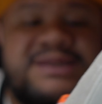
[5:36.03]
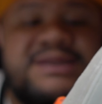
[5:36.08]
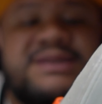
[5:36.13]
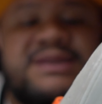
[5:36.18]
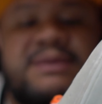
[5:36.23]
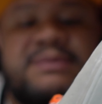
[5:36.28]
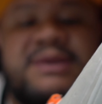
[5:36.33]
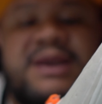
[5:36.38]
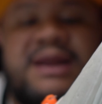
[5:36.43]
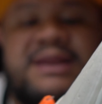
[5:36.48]
is
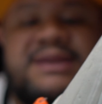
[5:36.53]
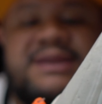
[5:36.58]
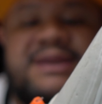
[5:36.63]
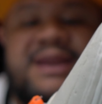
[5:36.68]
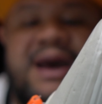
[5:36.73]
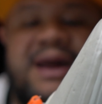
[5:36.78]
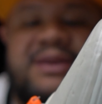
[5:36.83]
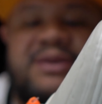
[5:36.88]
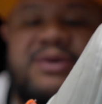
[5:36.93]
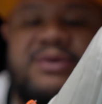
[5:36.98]
something I did
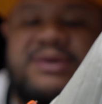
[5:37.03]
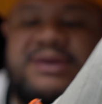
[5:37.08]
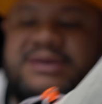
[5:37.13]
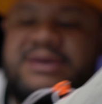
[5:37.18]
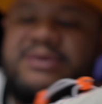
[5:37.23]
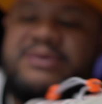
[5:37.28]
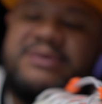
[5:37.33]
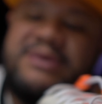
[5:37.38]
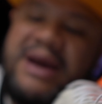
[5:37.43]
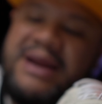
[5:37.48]
not notice,
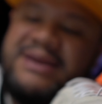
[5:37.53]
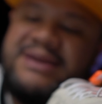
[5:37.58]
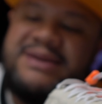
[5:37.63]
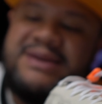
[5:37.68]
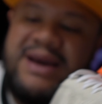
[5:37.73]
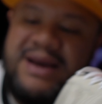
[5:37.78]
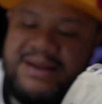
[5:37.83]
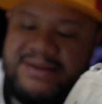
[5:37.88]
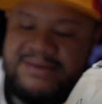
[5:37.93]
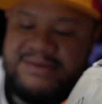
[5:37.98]
or I did
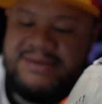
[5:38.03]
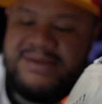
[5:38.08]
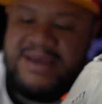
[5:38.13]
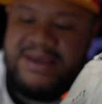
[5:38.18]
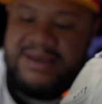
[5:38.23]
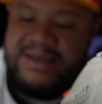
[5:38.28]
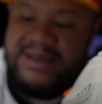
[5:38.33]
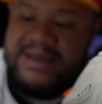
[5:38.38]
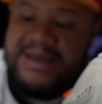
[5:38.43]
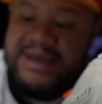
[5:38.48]
not
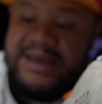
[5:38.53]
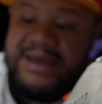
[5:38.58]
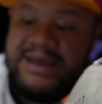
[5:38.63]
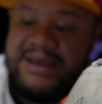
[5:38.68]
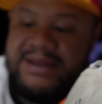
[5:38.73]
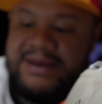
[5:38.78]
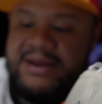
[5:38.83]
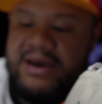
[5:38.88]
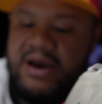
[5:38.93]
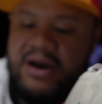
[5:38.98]
take
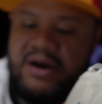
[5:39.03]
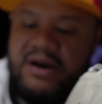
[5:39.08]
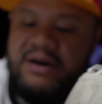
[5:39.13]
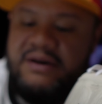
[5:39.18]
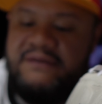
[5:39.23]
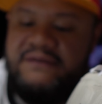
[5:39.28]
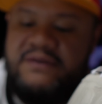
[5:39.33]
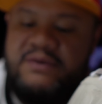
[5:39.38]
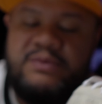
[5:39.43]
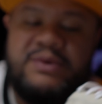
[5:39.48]
heed
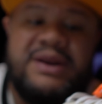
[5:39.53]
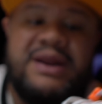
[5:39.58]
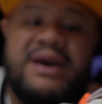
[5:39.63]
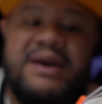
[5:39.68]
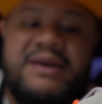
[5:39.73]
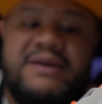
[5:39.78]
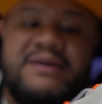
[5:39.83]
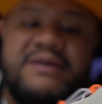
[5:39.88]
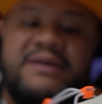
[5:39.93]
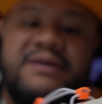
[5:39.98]
of when
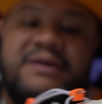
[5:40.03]
I